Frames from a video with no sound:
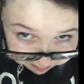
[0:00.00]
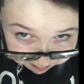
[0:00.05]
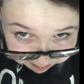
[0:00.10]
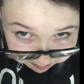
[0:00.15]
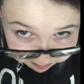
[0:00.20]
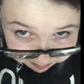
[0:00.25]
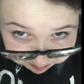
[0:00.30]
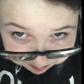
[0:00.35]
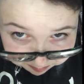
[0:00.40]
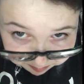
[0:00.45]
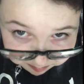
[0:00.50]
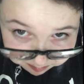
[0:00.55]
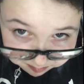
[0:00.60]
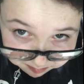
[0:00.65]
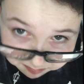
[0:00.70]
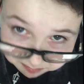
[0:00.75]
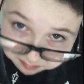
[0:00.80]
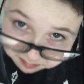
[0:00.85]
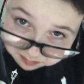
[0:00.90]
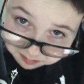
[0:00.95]

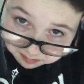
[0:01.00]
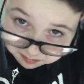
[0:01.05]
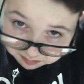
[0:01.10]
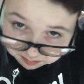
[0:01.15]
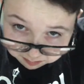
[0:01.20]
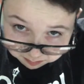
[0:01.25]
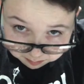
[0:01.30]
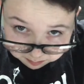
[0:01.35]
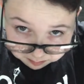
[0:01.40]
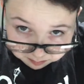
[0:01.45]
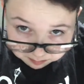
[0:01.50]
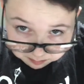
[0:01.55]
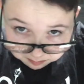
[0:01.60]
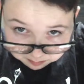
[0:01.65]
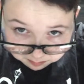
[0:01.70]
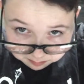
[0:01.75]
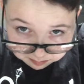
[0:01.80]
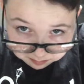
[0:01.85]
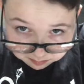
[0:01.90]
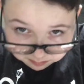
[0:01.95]

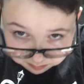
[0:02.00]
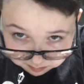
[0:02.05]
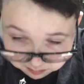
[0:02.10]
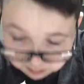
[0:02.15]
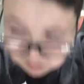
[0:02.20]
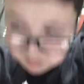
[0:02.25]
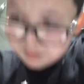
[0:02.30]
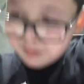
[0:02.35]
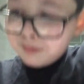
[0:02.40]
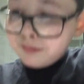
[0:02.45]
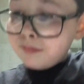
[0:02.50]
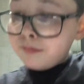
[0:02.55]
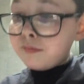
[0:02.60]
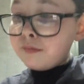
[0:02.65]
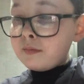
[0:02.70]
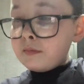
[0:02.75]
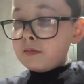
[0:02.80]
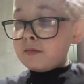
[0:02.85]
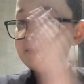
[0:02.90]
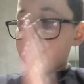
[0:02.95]

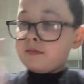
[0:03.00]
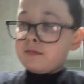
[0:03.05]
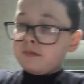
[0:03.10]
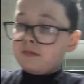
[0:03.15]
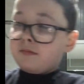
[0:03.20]
(silence)